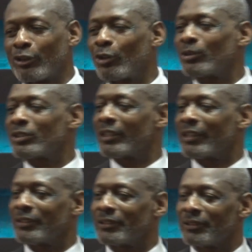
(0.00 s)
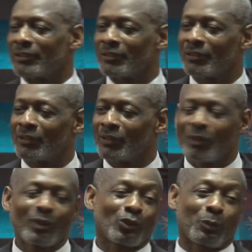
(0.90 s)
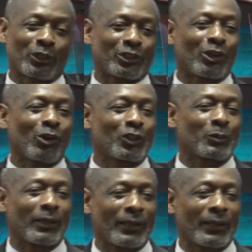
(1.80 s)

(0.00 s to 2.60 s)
continent to preach the gospel.